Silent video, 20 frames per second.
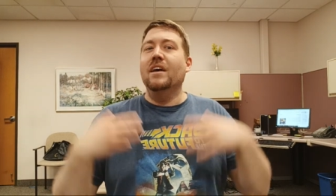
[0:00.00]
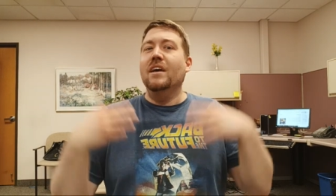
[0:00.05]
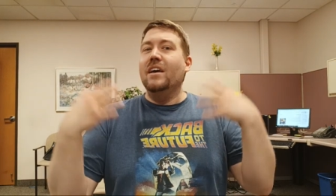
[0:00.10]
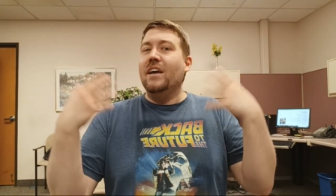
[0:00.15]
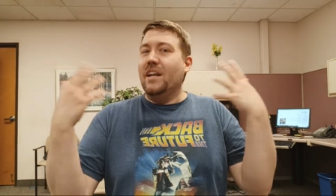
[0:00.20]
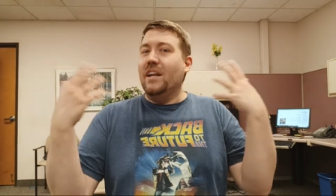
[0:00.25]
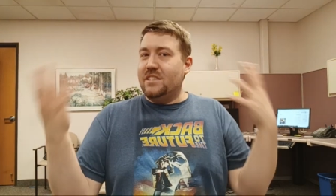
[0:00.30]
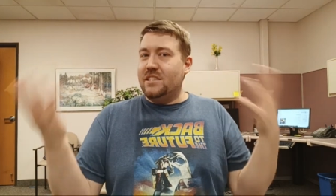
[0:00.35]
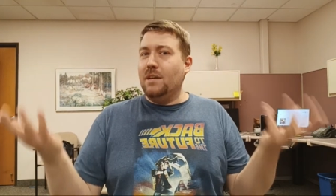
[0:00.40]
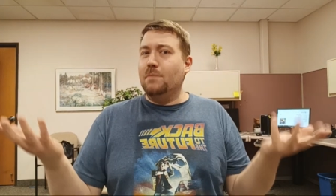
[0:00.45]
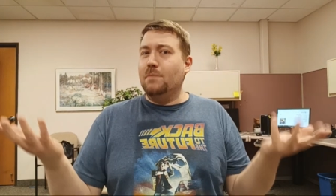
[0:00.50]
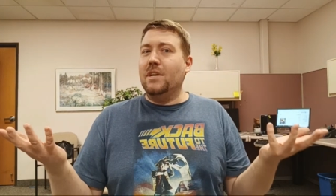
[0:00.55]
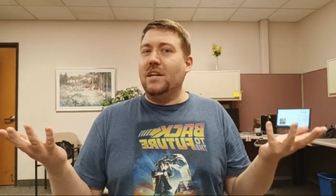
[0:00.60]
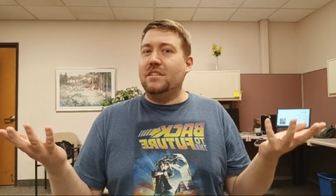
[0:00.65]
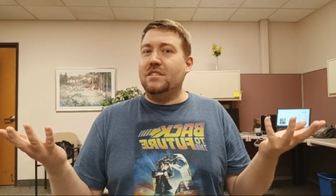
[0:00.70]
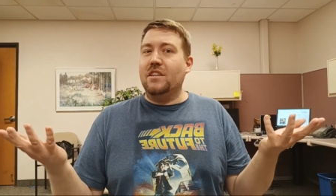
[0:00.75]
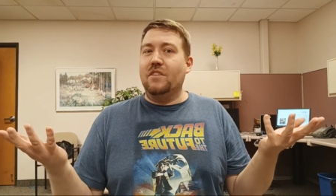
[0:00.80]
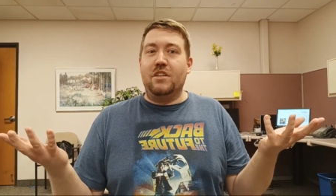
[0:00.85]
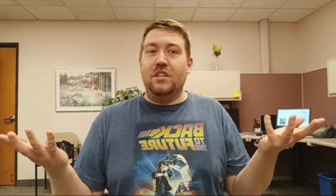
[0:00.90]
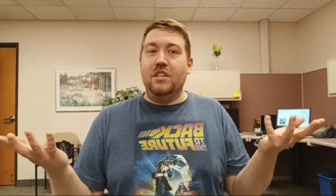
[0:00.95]
And some of that
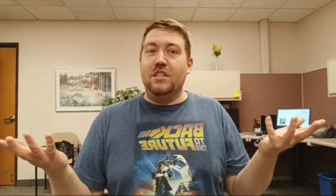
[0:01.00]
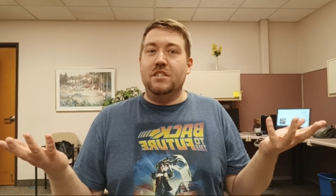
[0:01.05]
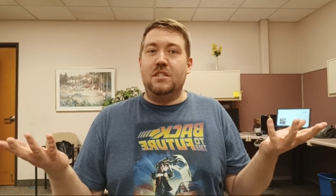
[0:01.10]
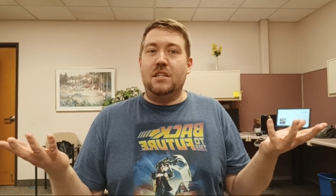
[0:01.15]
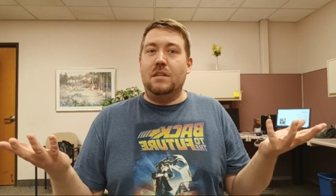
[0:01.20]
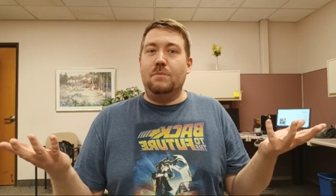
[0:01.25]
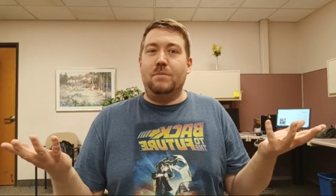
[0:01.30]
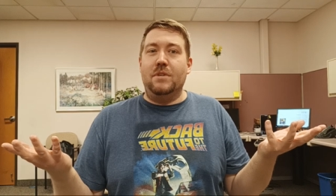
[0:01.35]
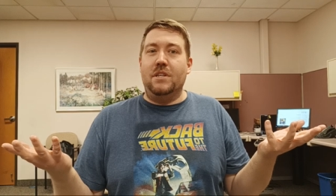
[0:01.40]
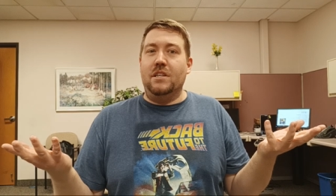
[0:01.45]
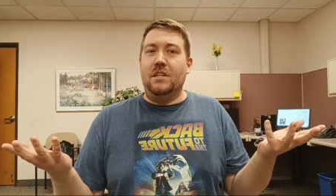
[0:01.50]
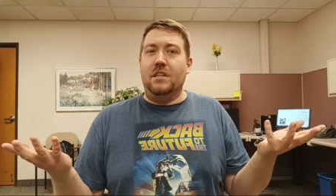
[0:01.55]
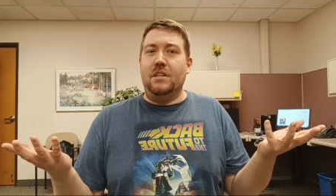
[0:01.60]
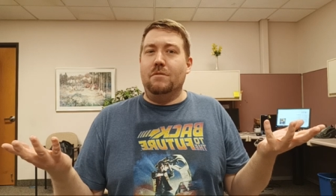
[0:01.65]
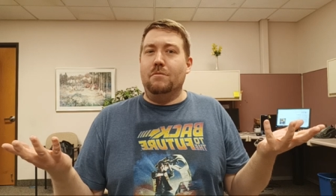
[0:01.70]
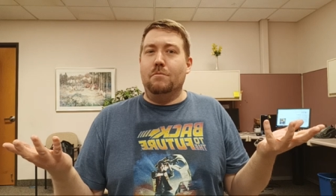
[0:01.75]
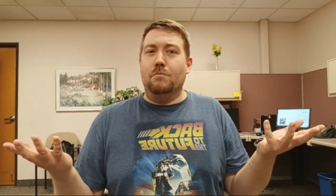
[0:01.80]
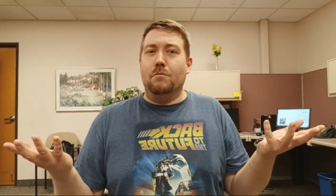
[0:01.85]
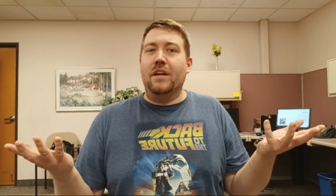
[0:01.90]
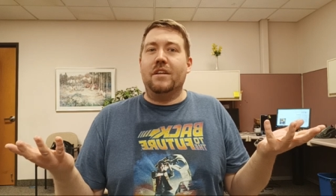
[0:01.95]
stuff could easily be
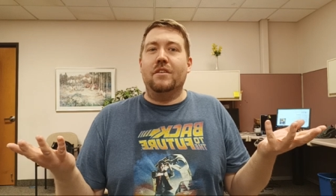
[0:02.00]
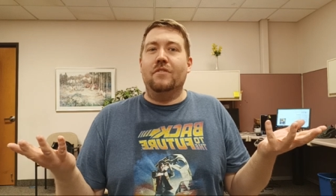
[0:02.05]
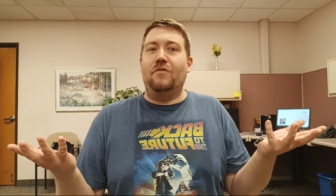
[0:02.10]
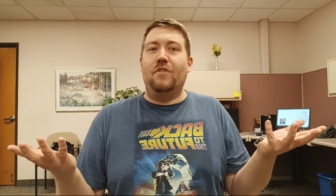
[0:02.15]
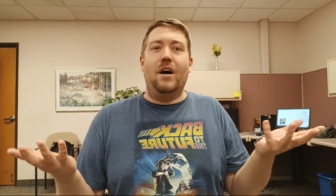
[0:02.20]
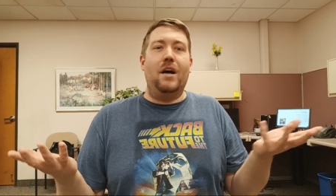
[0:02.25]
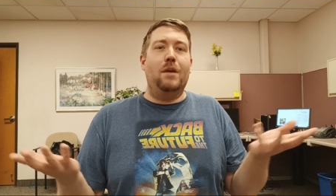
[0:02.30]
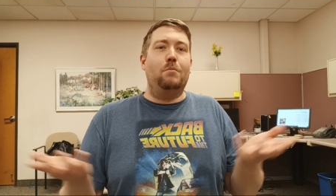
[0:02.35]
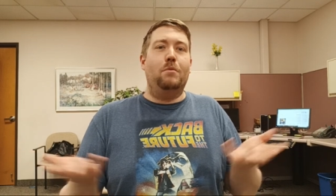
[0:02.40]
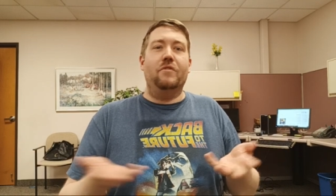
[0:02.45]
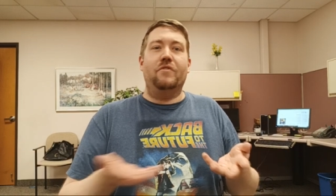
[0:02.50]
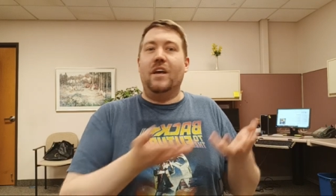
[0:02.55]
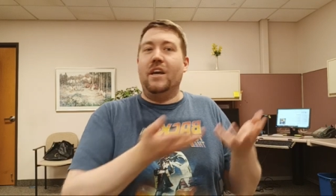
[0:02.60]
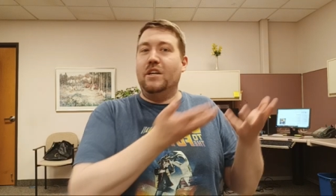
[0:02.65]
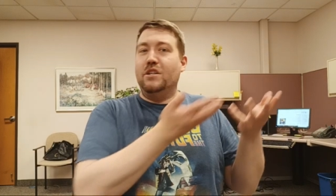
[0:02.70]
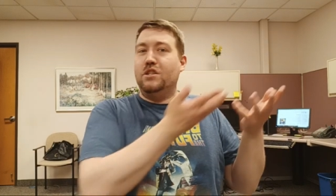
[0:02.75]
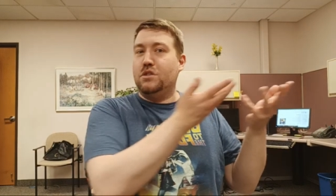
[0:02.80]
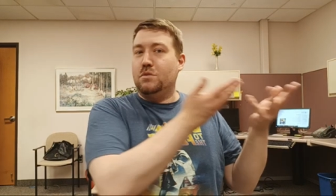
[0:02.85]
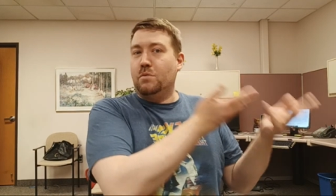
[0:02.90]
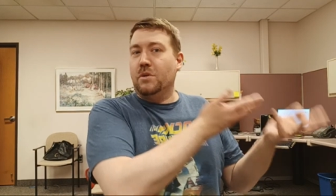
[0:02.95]
rectified with a
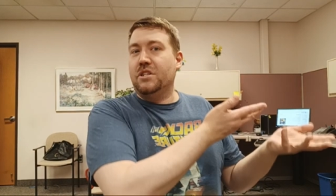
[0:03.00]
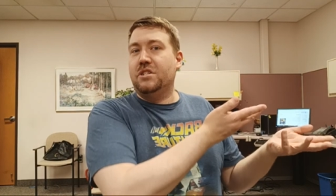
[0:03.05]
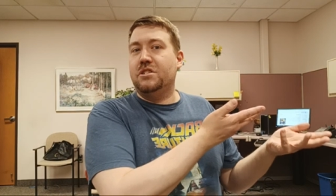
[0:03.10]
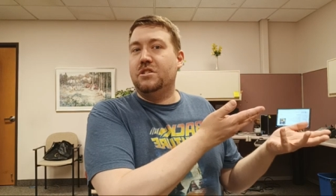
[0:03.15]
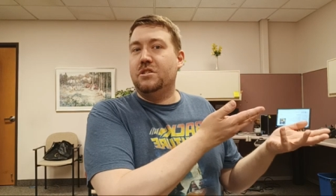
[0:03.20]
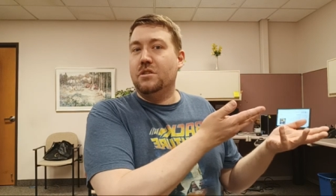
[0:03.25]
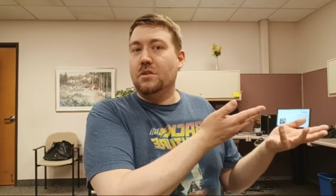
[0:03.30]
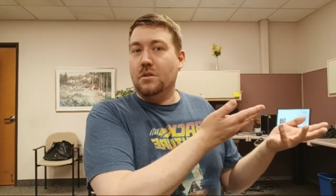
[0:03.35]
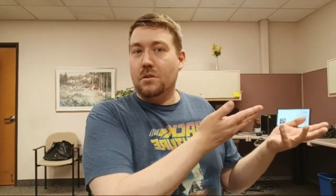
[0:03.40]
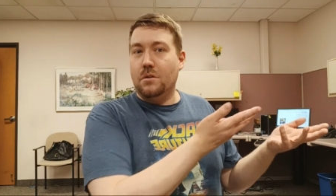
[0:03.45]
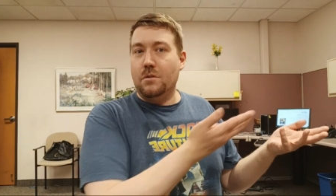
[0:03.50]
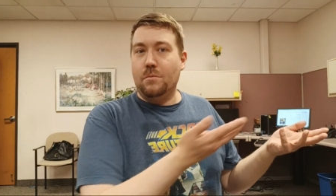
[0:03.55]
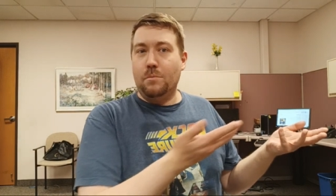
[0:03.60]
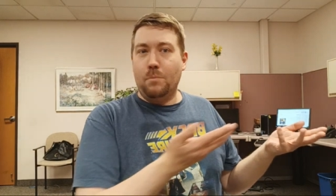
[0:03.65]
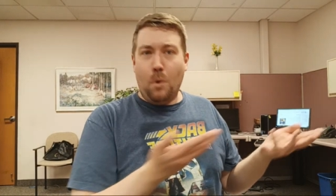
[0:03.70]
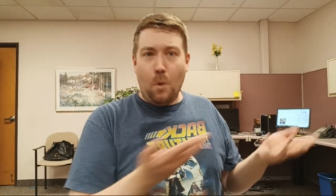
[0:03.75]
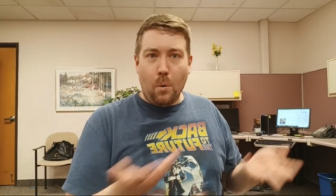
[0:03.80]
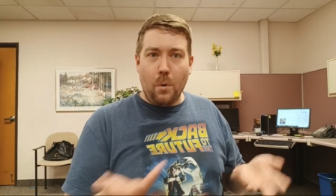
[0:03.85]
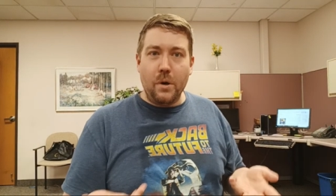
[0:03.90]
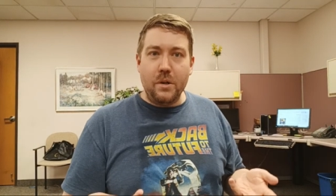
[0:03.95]
Switch
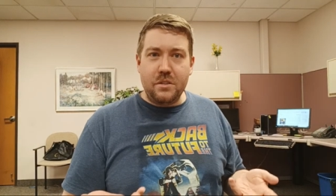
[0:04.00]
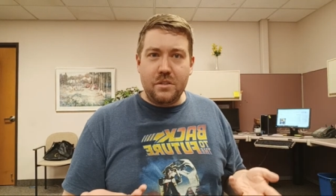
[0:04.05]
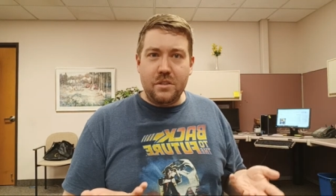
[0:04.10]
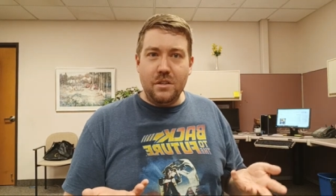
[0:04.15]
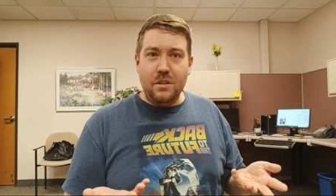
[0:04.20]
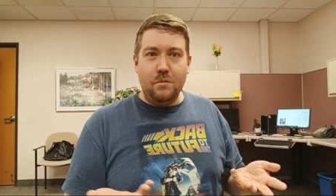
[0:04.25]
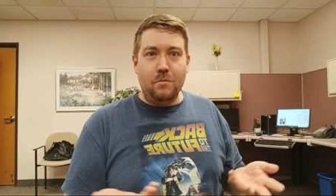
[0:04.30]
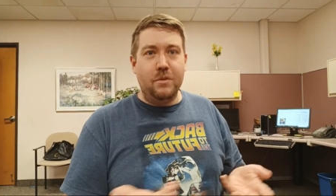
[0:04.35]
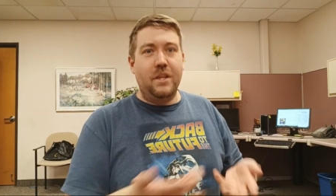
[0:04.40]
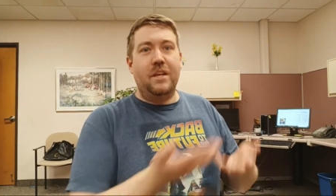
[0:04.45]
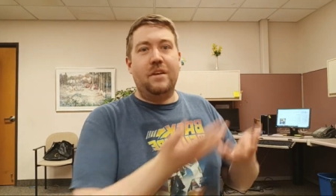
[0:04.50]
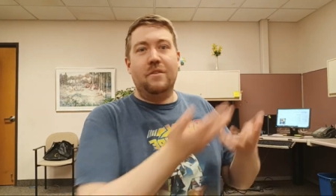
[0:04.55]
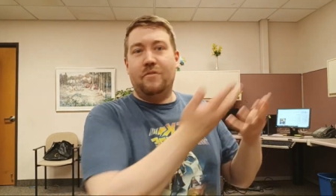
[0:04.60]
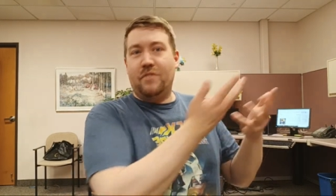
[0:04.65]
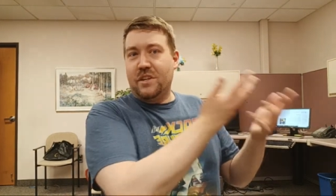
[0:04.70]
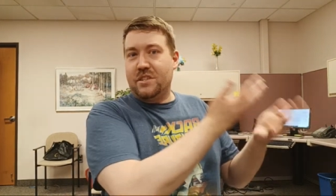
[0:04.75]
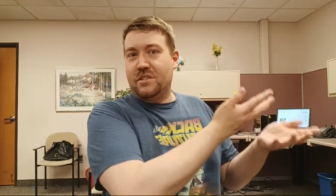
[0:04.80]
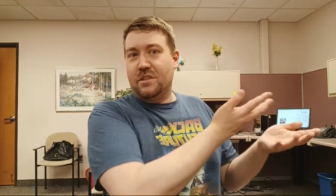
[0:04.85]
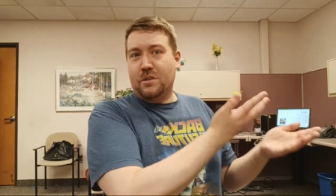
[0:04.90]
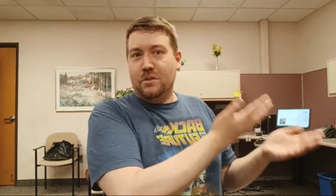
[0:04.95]
port where they could
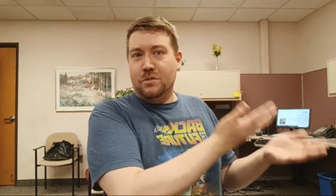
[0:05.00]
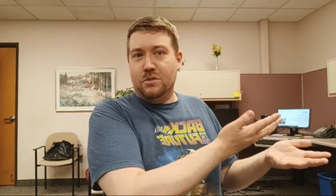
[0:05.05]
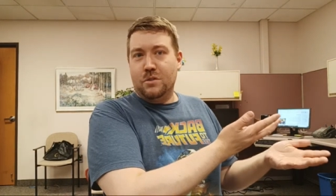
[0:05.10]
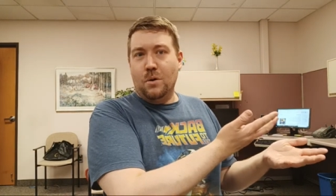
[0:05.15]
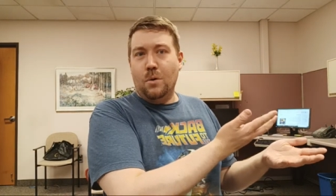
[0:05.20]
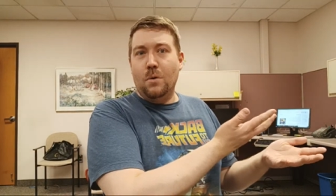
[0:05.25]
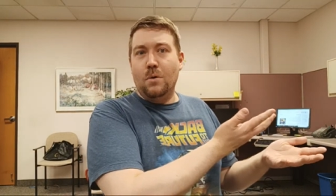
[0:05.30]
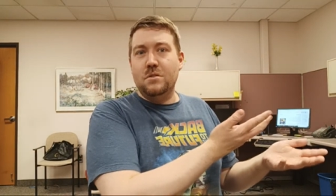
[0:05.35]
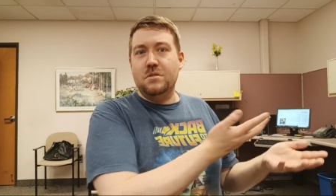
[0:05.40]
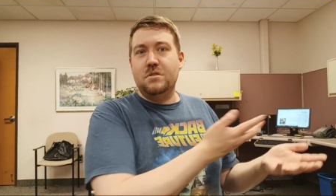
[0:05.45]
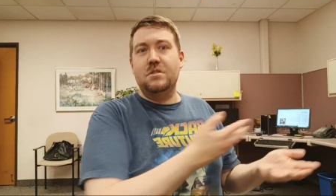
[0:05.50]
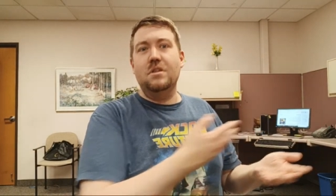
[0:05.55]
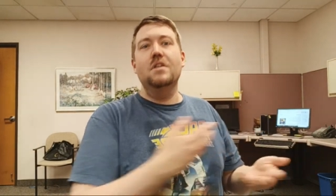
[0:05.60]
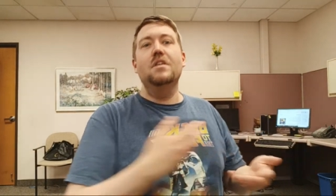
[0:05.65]
fix the controls,